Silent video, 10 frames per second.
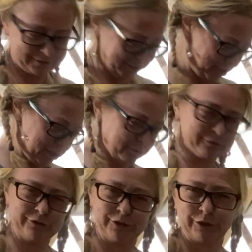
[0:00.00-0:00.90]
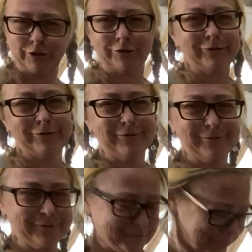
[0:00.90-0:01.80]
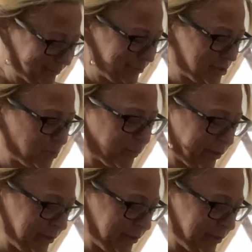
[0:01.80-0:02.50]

huge. Spring